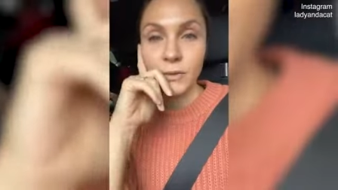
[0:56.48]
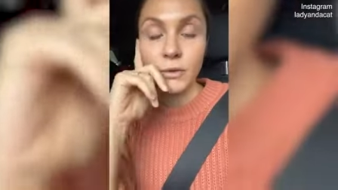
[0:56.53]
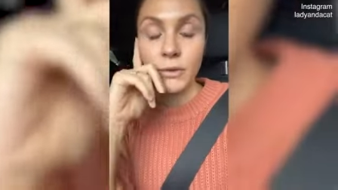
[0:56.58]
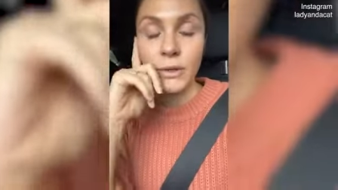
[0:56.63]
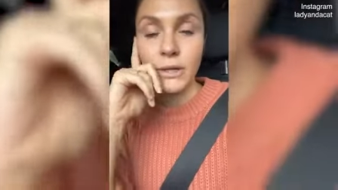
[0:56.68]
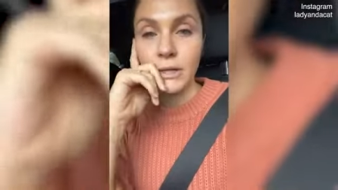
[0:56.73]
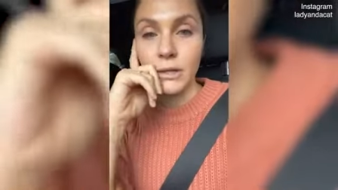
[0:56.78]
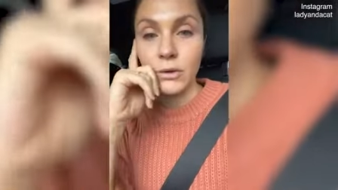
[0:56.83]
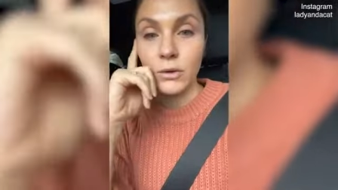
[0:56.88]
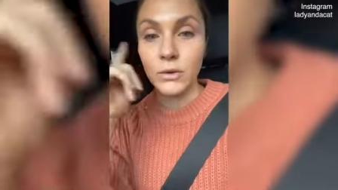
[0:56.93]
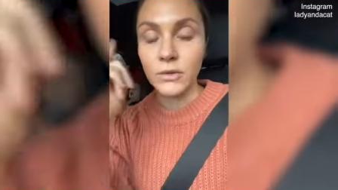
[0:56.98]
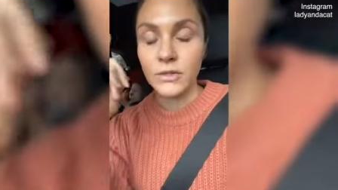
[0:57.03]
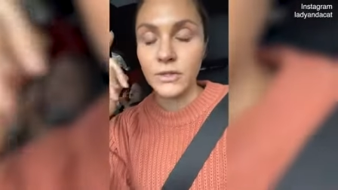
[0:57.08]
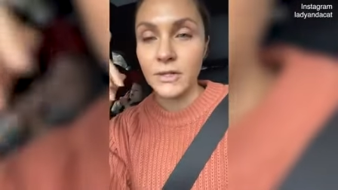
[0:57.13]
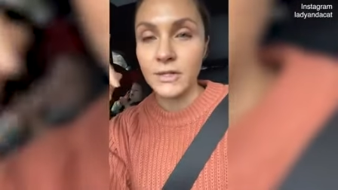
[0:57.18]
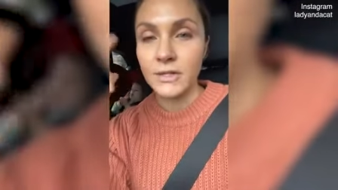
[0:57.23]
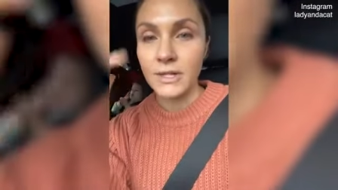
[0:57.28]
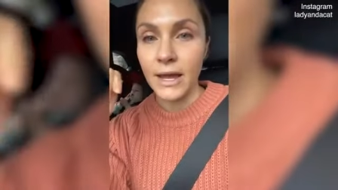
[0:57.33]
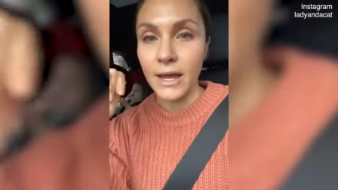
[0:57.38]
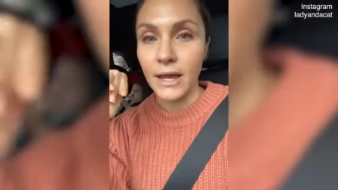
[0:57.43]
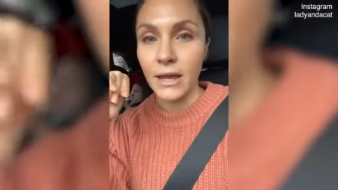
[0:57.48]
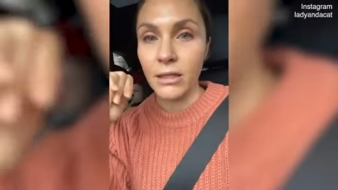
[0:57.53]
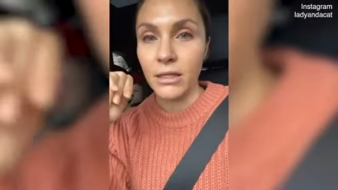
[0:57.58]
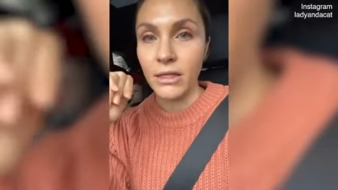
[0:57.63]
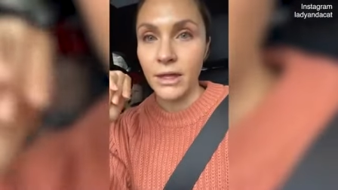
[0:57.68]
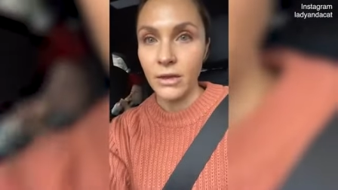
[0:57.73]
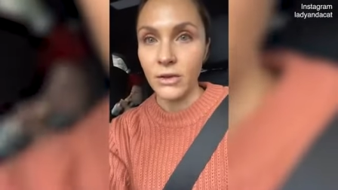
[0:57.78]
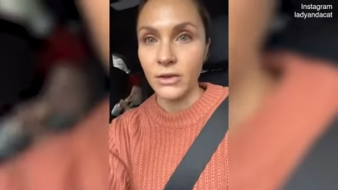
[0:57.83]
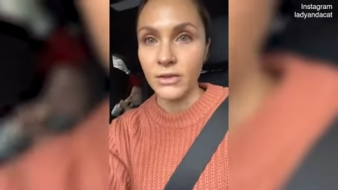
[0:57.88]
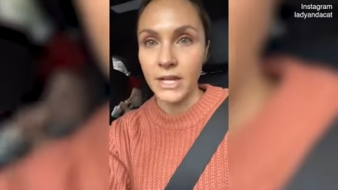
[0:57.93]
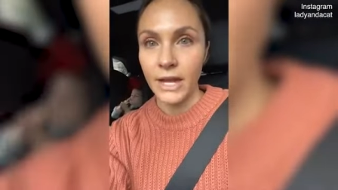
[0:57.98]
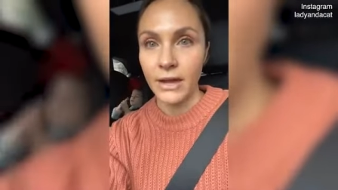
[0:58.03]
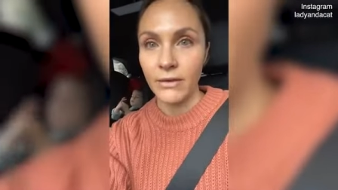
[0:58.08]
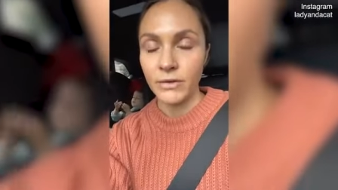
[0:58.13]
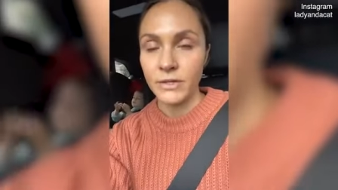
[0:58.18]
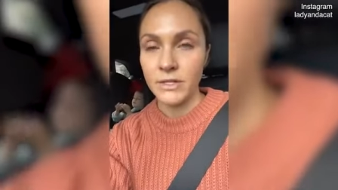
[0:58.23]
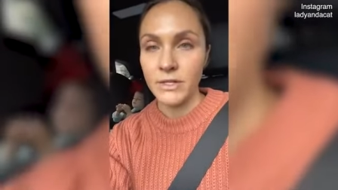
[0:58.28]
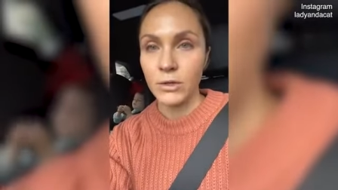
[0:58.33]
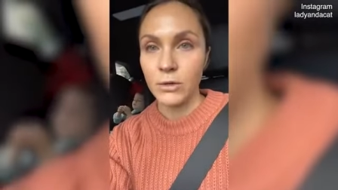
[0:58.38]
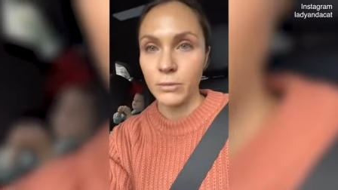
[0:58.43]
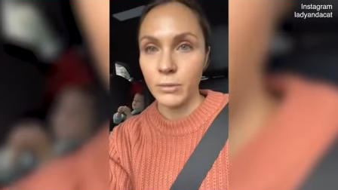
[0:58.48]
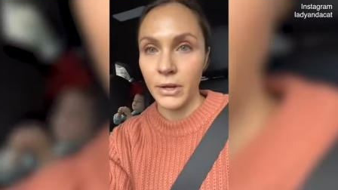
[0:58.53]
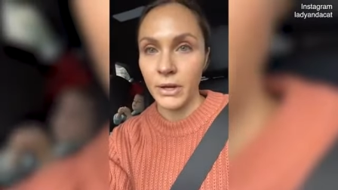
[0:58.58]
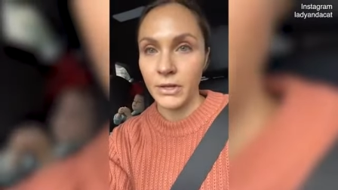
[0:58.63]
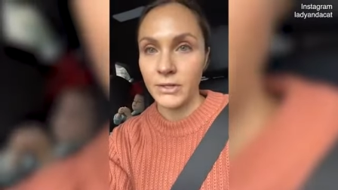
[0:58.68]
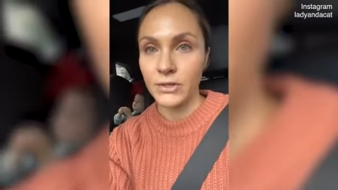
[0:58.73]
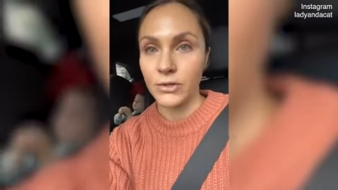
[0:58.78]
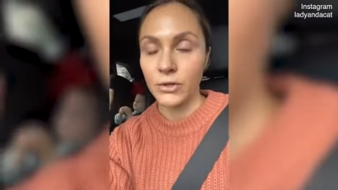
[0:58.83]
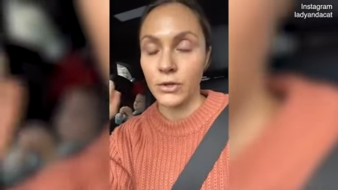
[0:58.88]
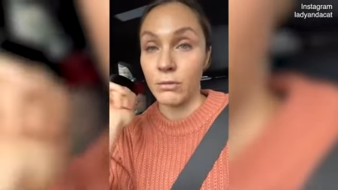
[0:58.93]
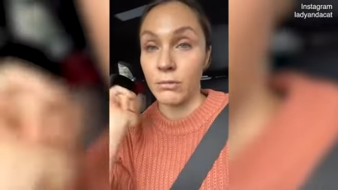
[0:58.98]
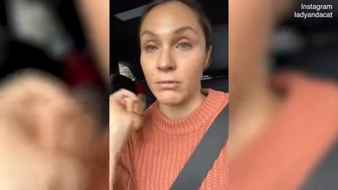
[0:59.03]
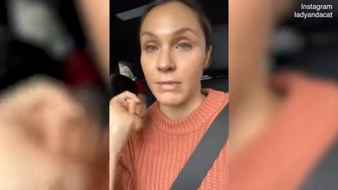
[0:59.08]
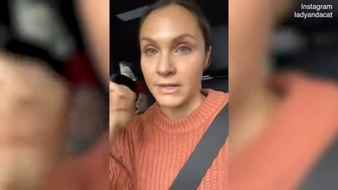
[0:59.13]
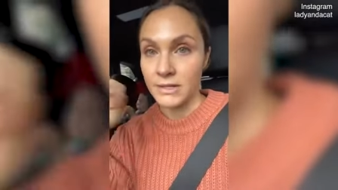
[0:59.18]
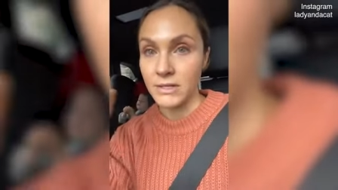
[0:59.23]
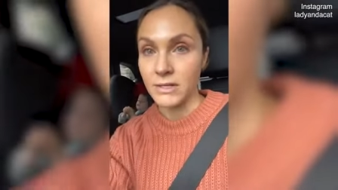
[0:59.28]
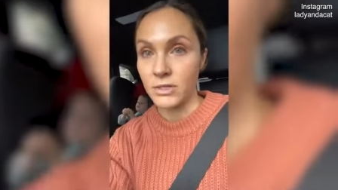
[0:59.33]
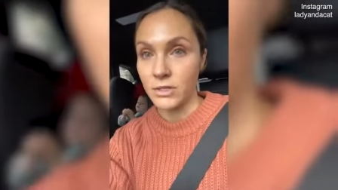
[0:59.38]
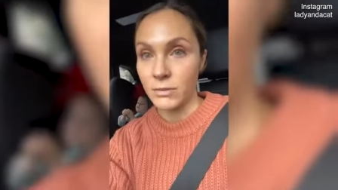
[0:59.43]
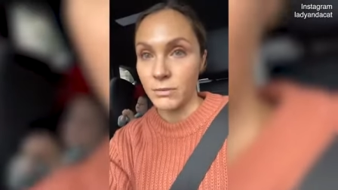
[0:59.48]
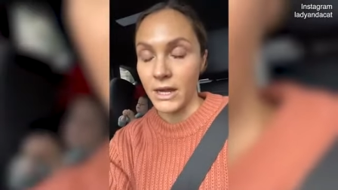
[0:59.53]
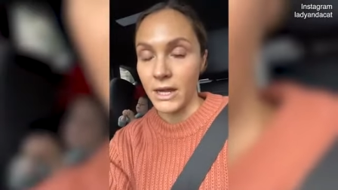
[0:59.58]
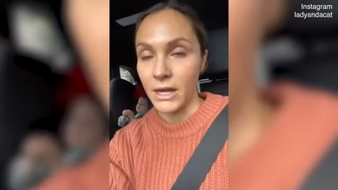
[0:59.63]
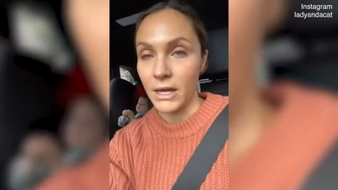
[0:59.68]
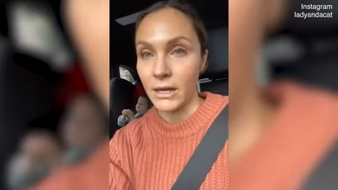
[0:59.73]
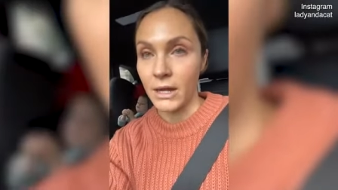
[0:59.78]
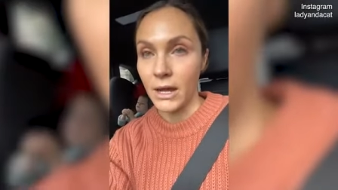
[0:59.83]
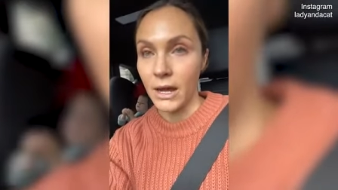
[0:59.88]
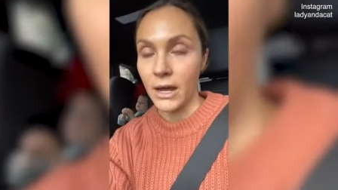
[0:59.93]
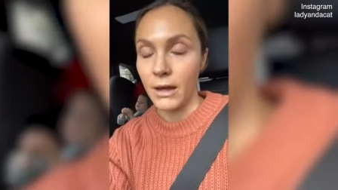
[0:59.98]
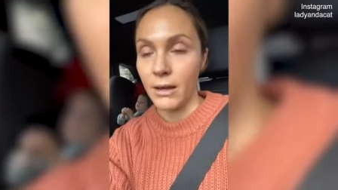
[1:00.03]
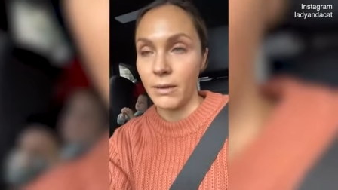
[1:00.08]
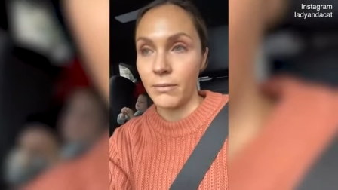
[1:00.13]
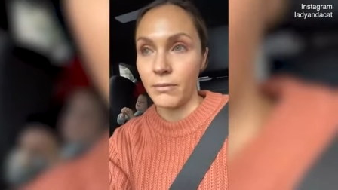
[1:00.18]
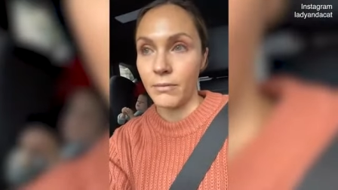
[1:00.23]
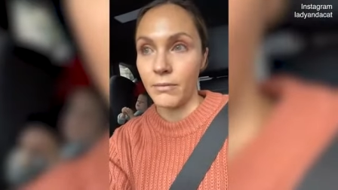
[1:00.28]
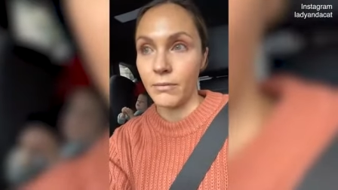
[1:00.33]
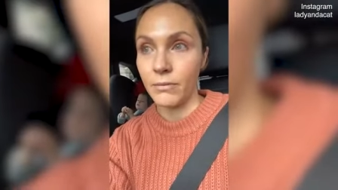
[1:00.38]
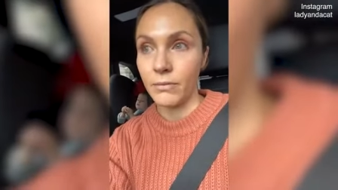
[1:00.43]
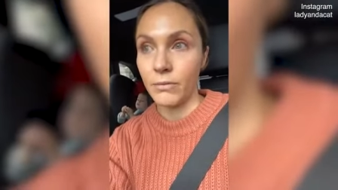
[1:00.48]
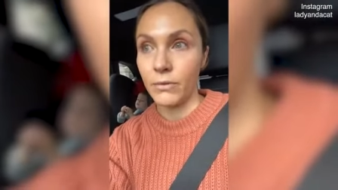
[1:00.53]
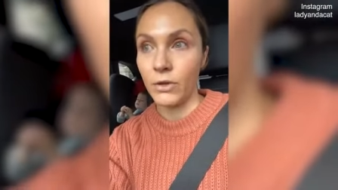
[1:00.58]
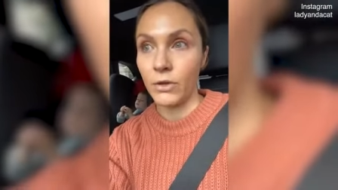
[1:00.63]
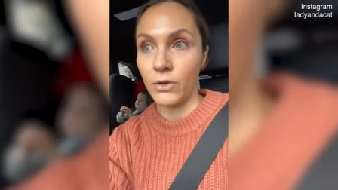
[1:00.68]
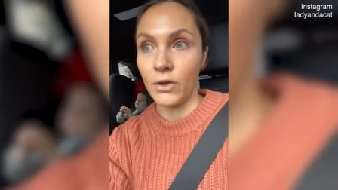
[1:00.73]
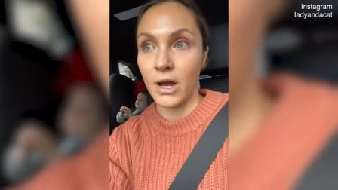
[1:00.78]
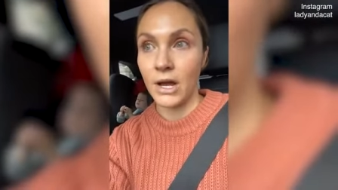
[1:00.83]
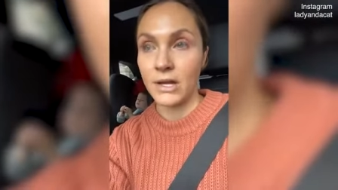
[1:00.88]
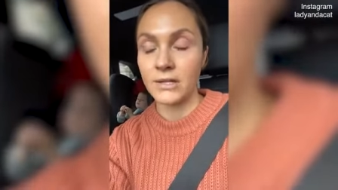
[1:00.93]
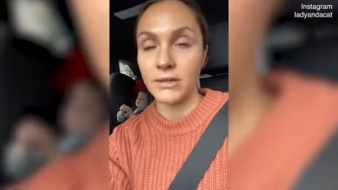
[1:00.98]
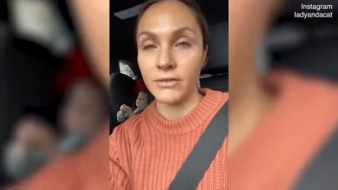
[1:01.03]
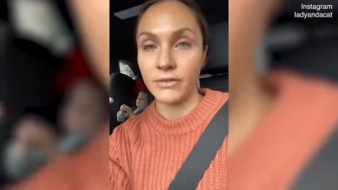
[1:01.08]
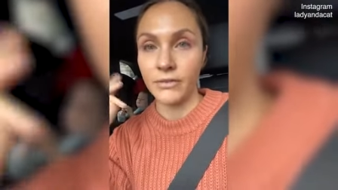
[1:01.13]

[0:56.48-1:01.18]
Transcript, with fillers: want to quickly also say thank you to every single person who messaged me. Um, you guys are the